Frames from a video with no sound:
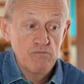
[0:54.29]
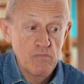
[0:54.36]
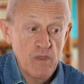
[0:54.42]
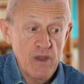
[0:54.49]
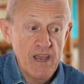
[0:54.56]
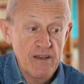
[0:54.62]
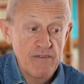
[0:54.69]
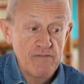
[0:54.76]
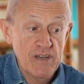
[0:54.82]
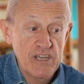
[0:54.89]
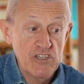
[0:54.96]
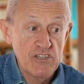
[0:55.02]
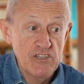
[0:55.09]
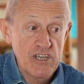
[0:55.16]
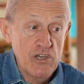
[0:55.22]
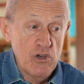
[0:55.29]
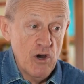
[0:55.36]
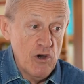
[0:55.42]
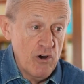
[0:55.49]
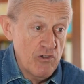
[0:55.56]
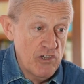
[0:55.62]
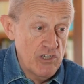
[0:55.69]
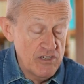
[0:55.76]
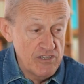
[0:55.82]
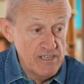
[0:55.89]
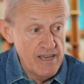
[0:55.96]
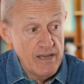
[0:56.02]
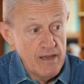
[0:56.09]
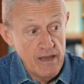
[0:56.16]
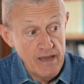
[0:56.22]
We are facing technologies
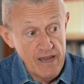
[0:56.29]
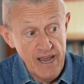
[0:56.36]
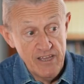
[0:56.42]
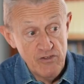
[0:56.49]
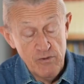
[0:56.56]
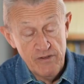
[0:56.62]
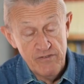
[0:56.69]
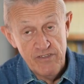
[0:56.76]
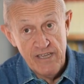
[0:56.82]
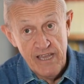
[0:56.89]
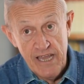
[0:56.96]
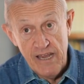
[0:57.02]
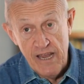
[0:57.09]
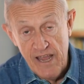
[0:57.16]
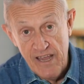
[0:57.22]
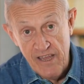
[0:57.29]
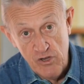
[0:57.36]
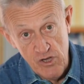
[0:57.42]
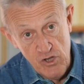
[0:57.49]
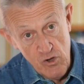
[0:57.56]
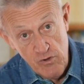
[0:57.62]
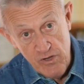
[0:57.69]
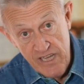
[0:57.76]
that, as we've said, are not only